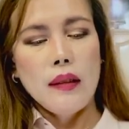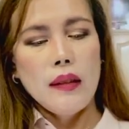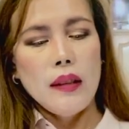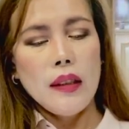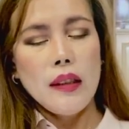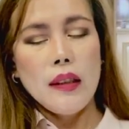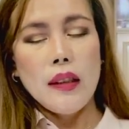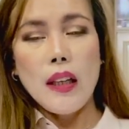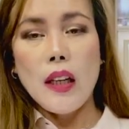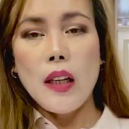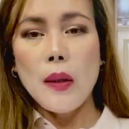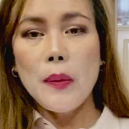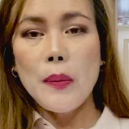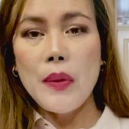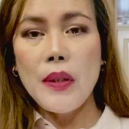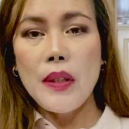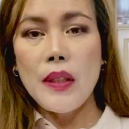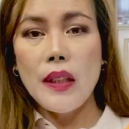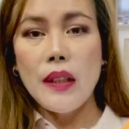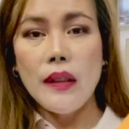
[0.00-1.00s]
It
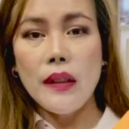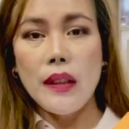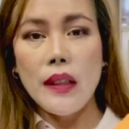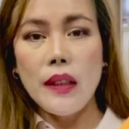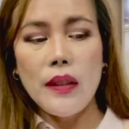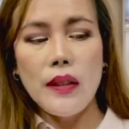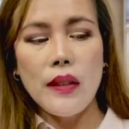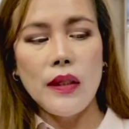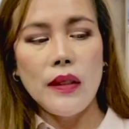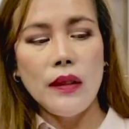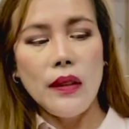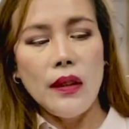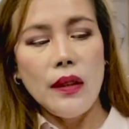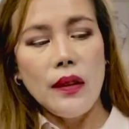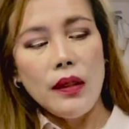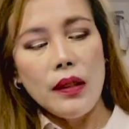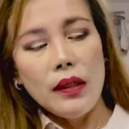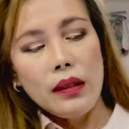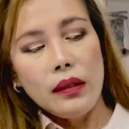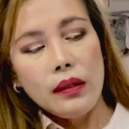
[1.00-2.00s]
comes in this
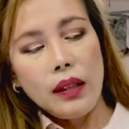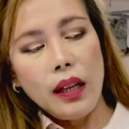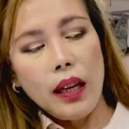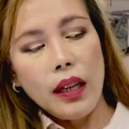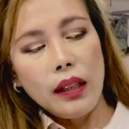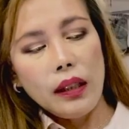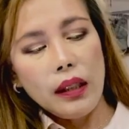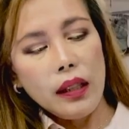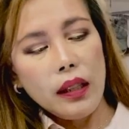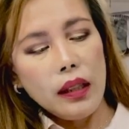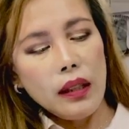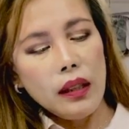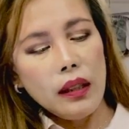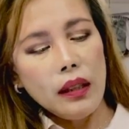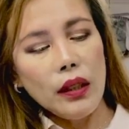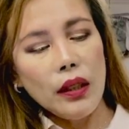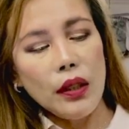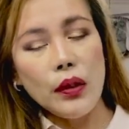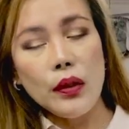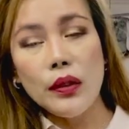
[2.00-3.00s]

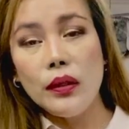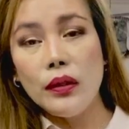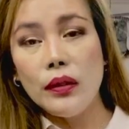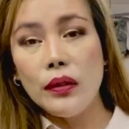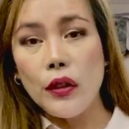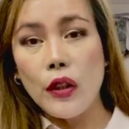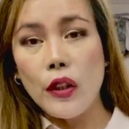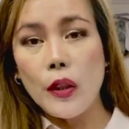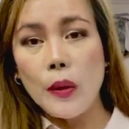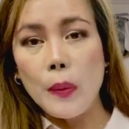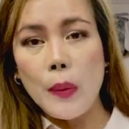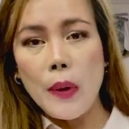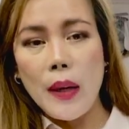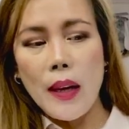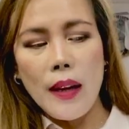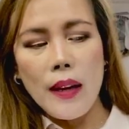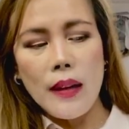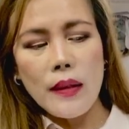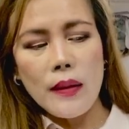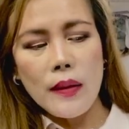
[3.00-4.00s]
tiny cute drawer
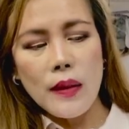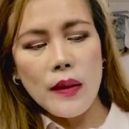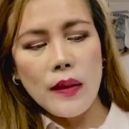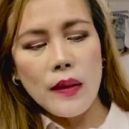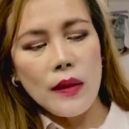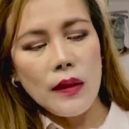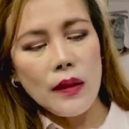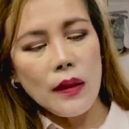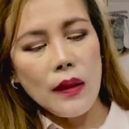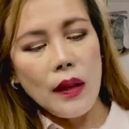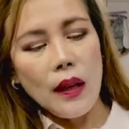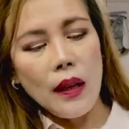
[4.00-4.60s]
box,